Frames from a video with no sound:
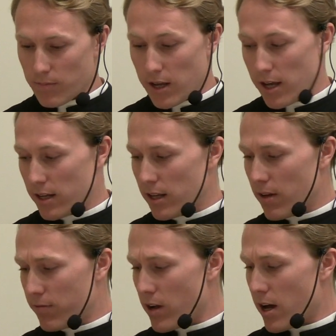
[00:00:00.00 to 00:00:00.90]
And
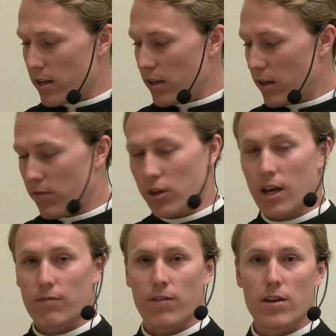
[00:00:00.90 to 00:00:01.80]
if you
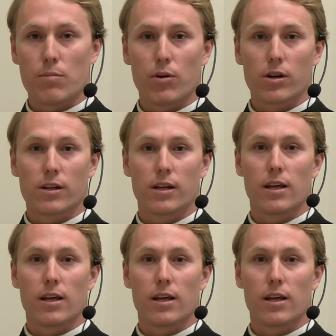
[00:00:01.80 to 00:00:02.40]
can't find the book,